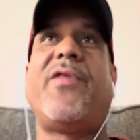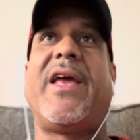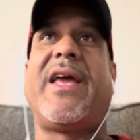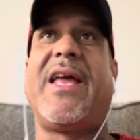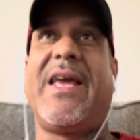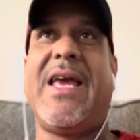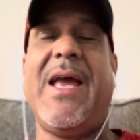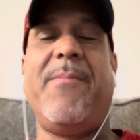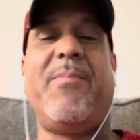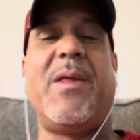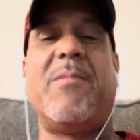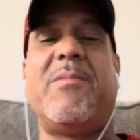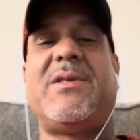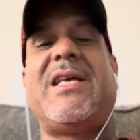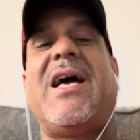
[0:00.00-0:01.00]
They can keep
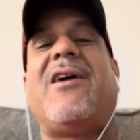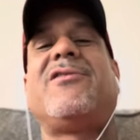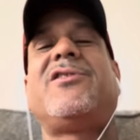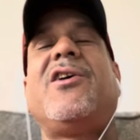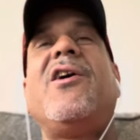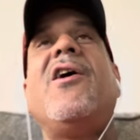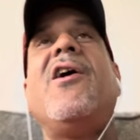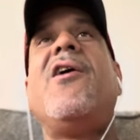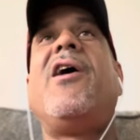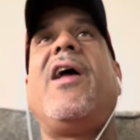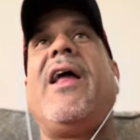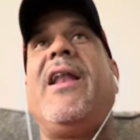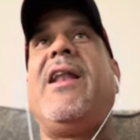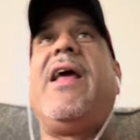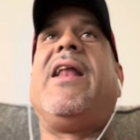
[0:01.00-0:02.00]
themselves
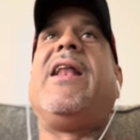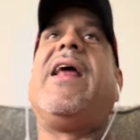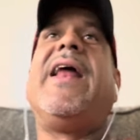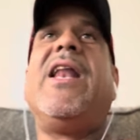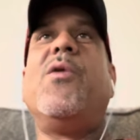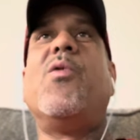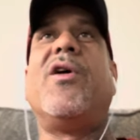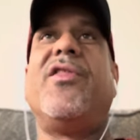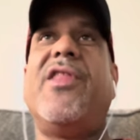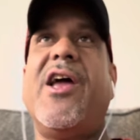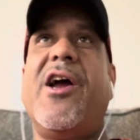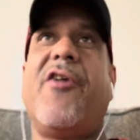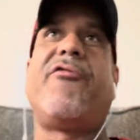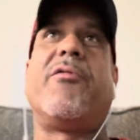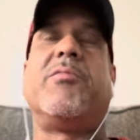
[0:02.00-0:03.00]
and anyone
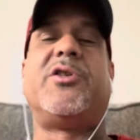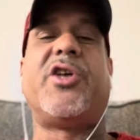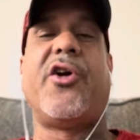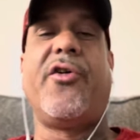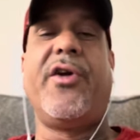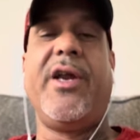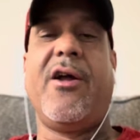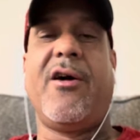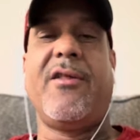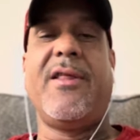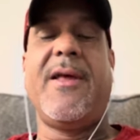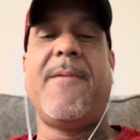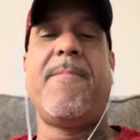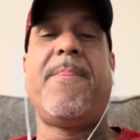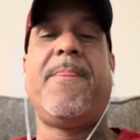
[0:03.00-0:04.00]
there from turning on
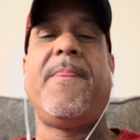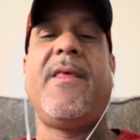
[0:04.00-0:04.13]
them